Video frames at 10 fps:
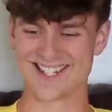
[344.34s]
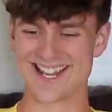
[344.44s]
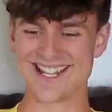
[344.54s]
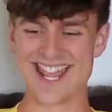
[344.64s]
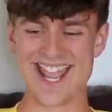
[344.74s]

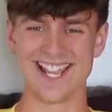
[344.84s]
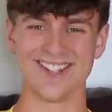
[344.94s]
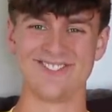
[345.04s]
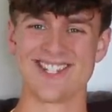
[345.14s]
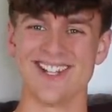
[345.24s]
that
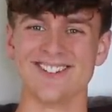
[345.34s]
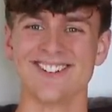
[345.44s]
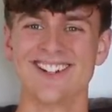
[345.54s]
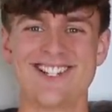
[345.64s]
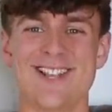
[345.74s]
name,
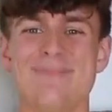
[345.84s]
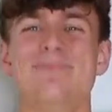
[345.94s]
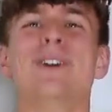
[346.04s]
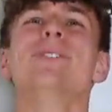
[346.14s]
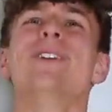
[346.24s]
too?
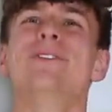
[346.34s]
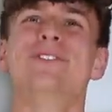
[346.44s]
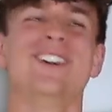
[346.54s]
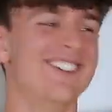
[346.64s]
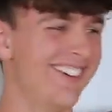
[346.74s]

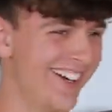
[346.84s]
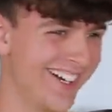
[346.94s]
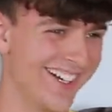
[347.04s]
Zaboomafoo.